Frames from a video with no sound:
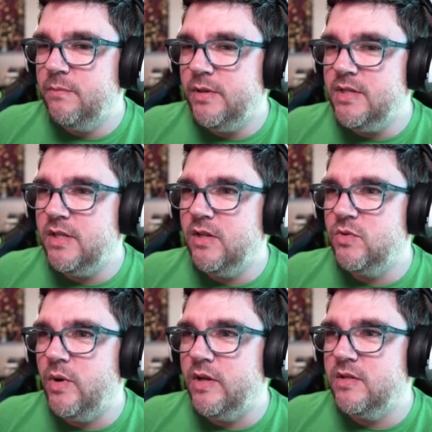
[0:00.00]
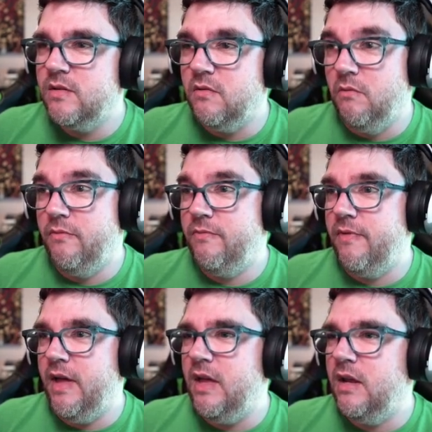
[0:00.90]
Please let us rest. Oh,
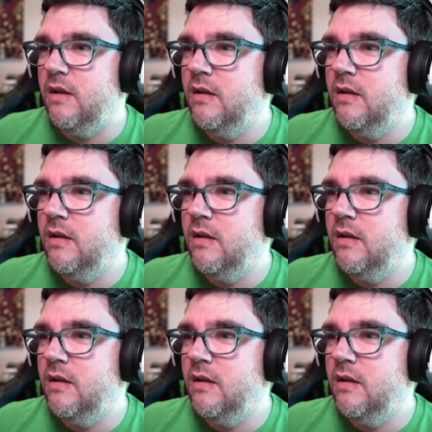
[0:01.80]
fine.